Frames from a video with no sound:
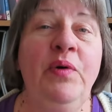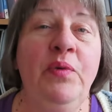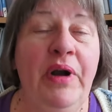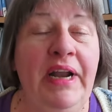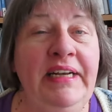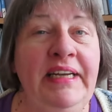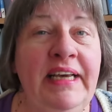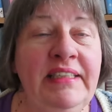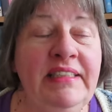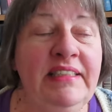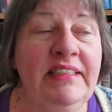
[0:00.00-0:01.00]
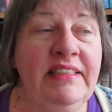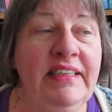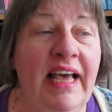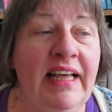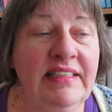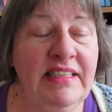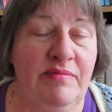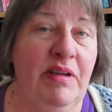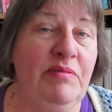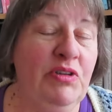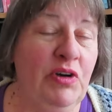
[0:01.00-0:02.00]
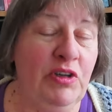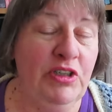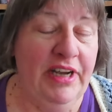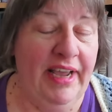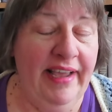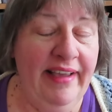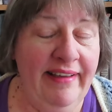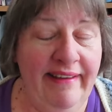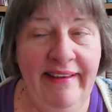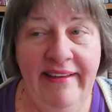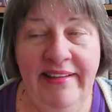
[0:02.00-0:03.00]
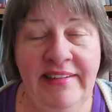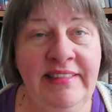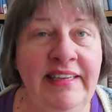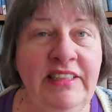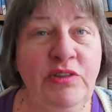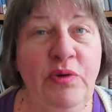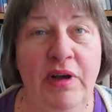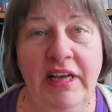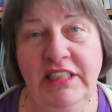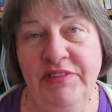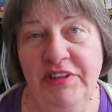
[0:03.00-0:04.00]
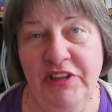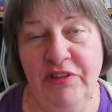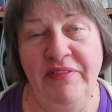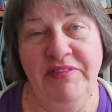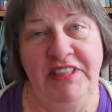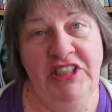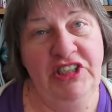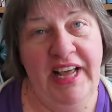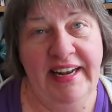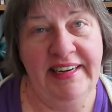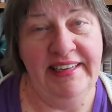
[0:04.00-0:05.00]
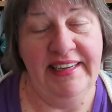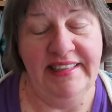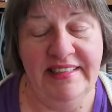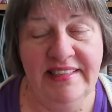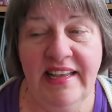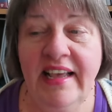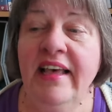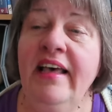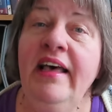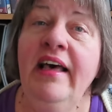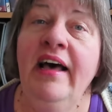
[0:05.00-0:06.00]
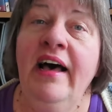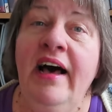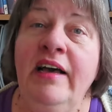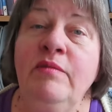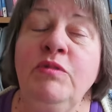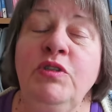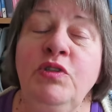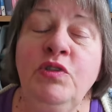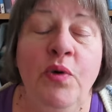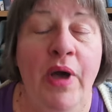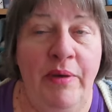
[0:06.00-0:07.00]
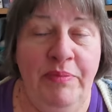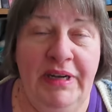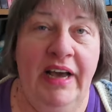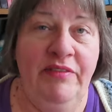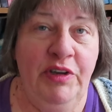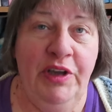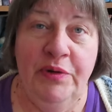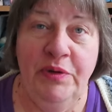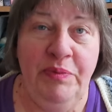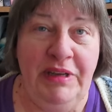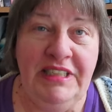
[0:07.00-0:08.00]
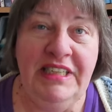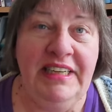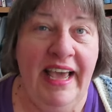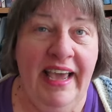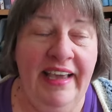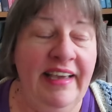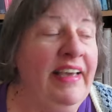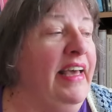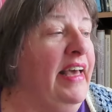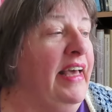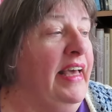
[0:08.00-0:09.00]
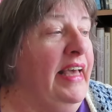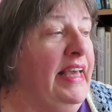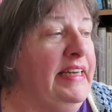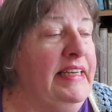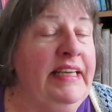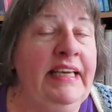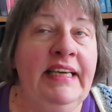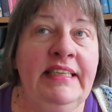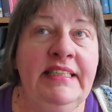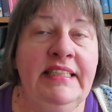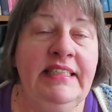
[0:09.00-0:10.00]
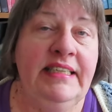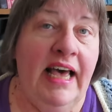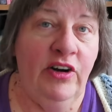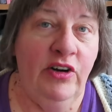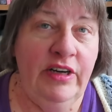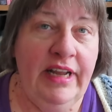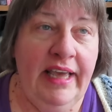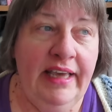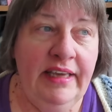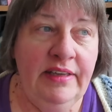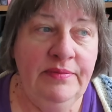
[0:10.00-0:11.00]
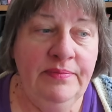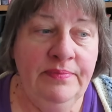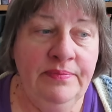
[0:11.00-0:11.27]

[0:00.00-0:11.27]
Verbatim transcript: where I knit, and sometimes crochet, and get into all kinds of other crafting shenanigans. I'm so happy to have you here with me today. It is Saturday,